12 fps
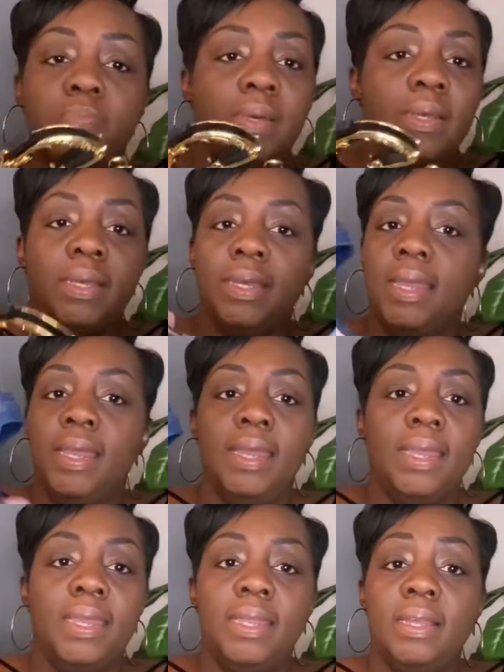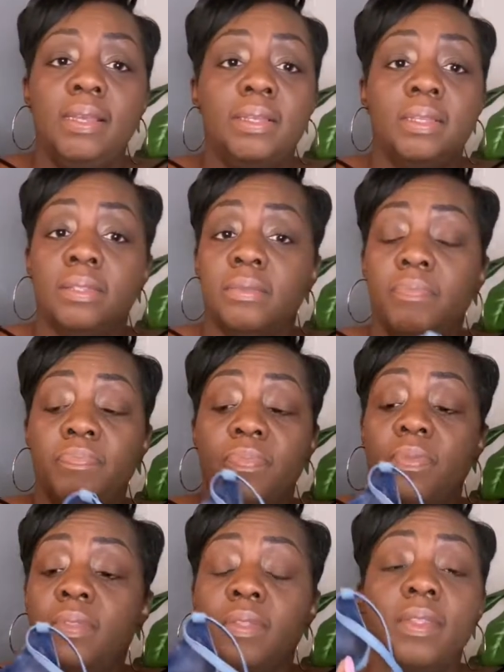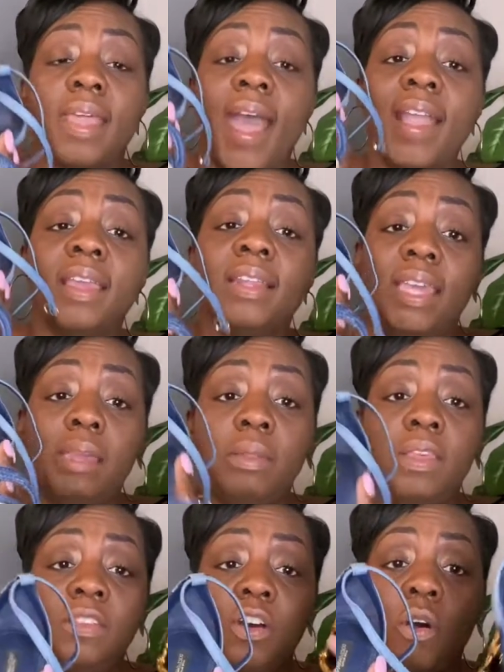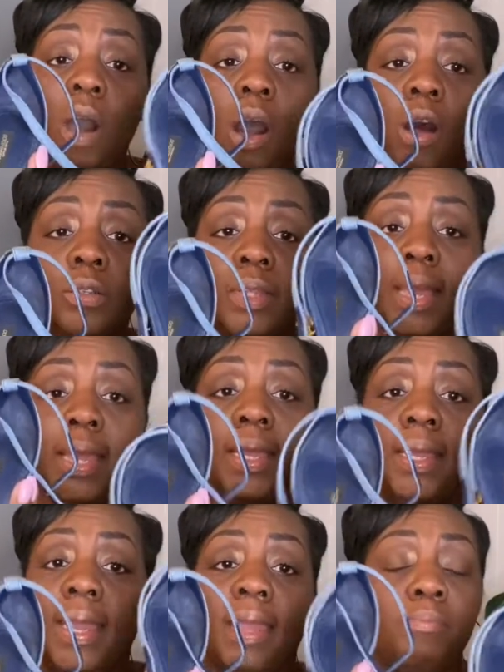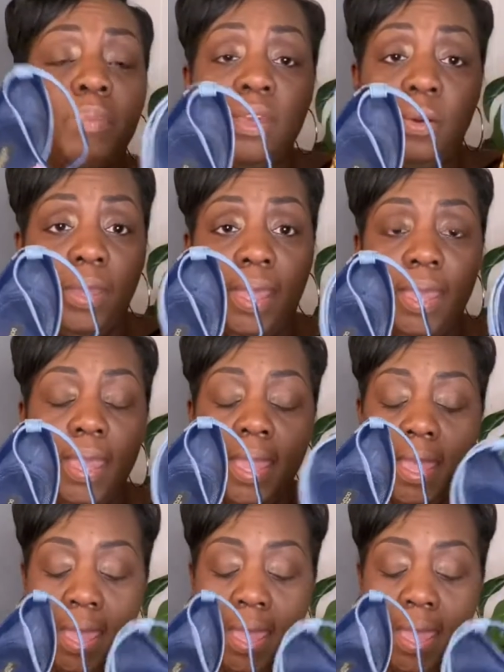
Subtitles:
but it is, I can keep these on all day and be okay.